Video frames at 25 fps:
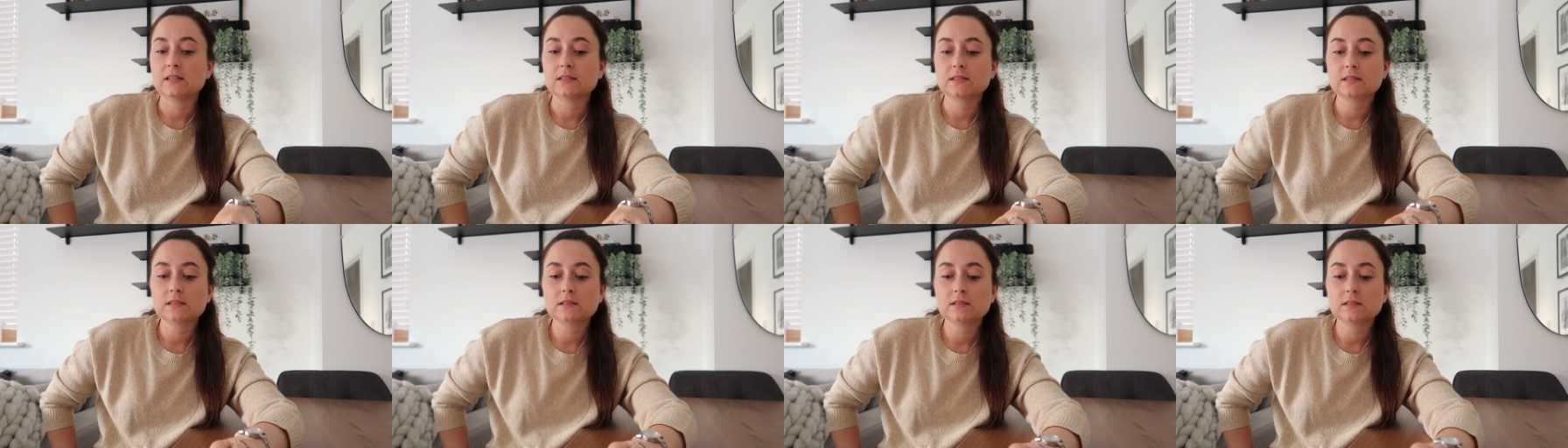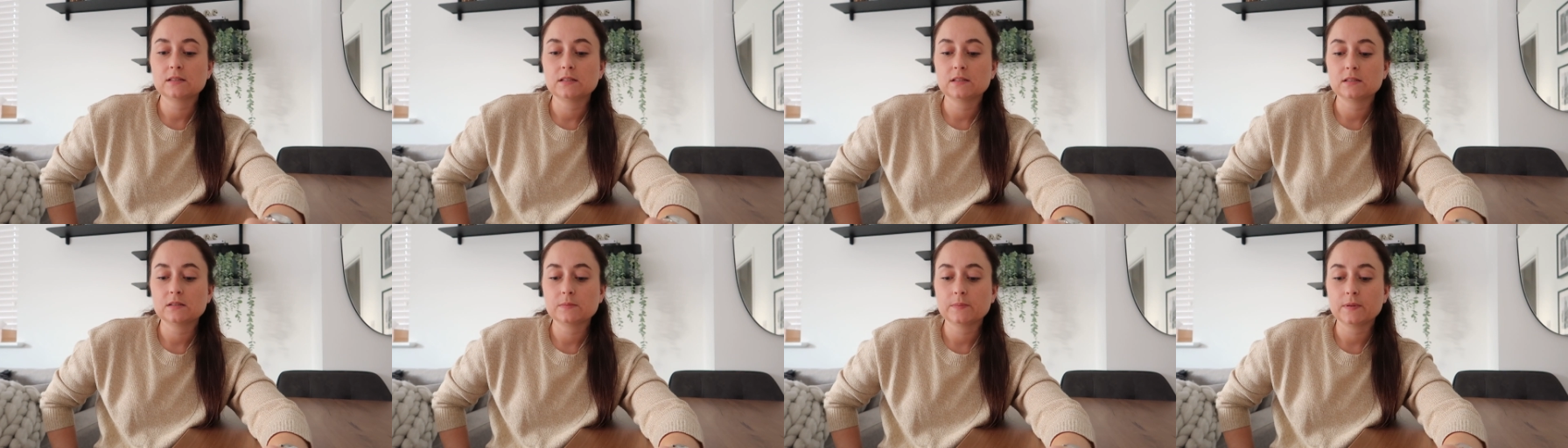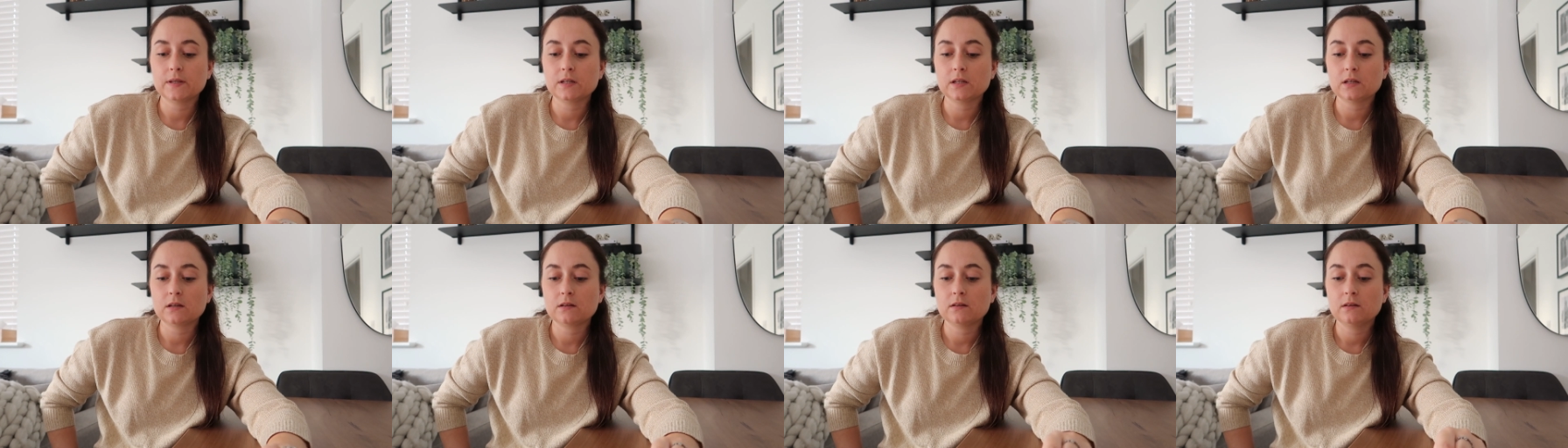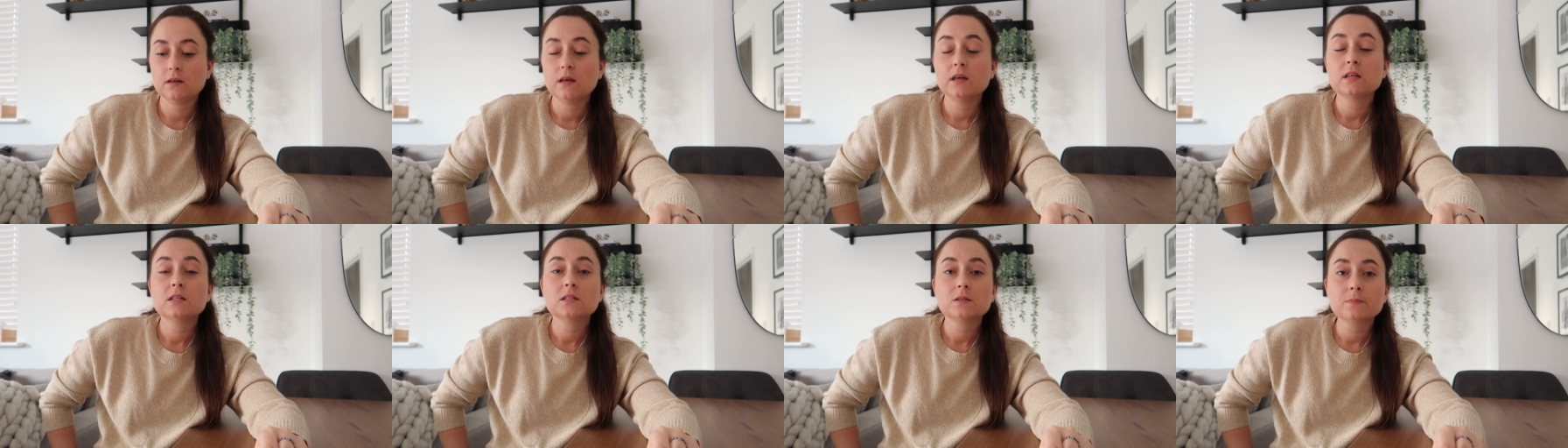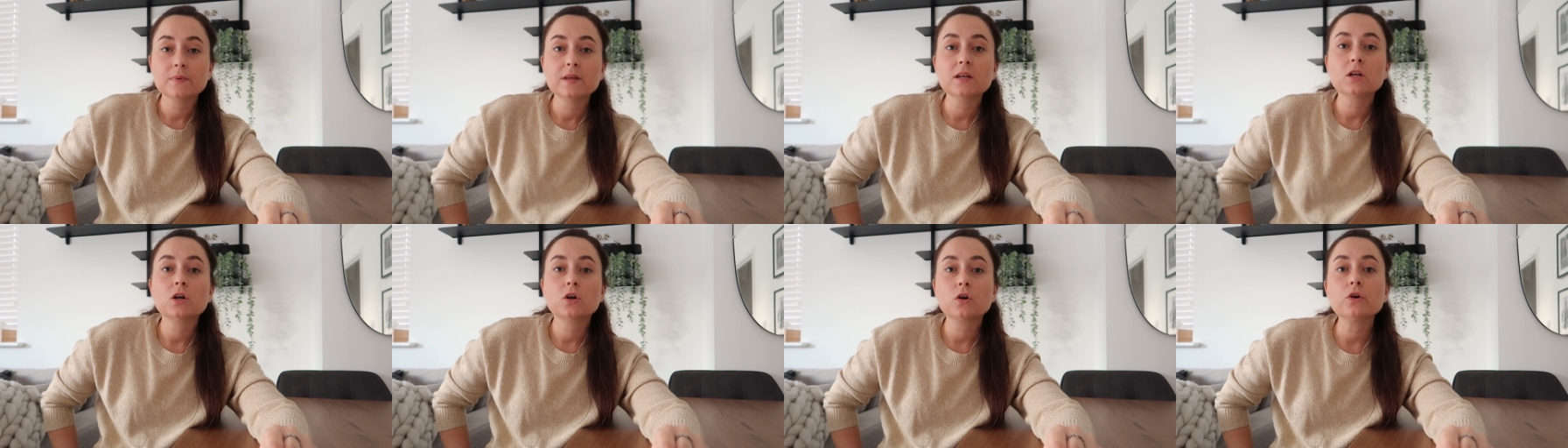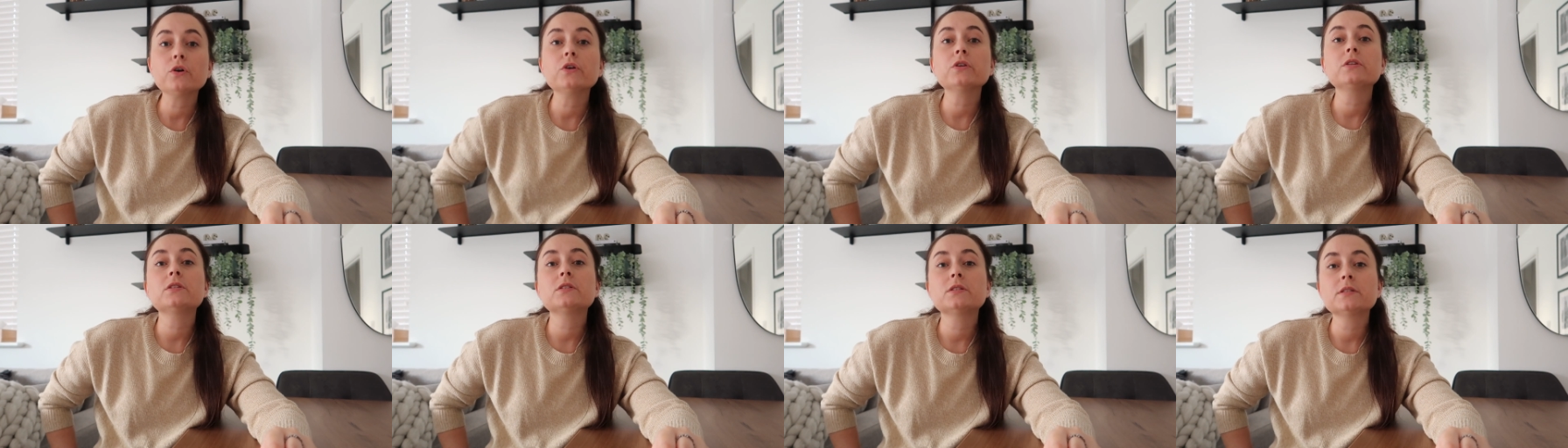it's it's been a it's been a
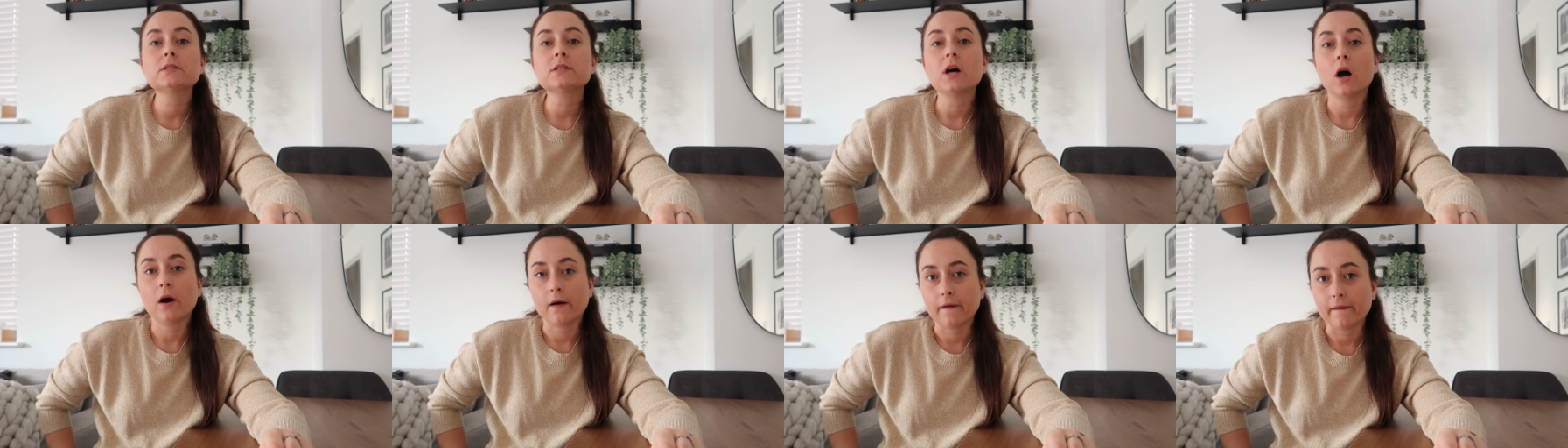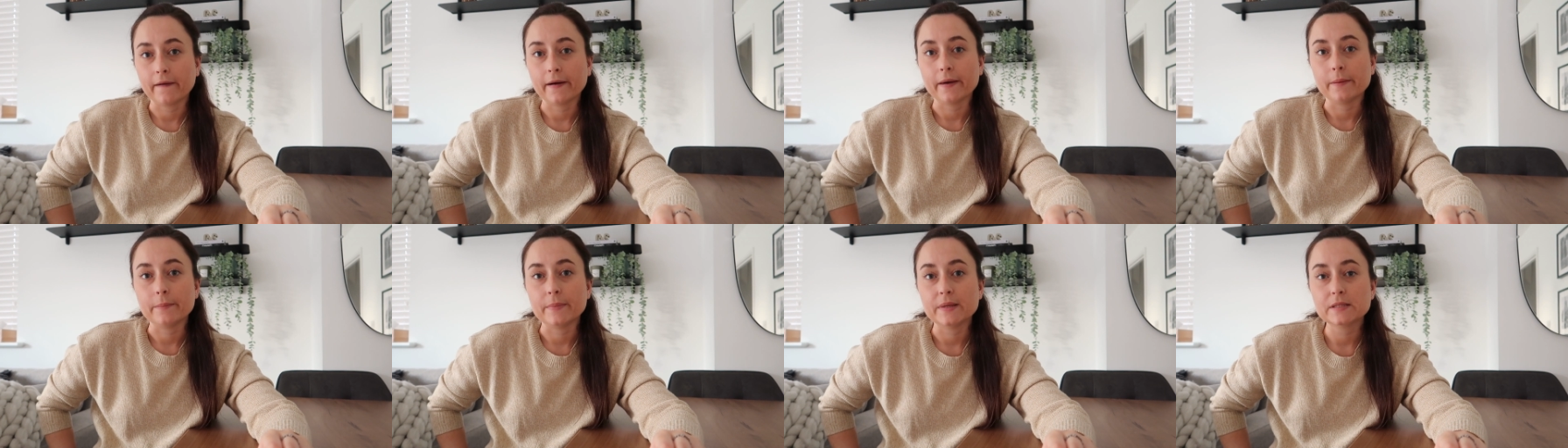good time.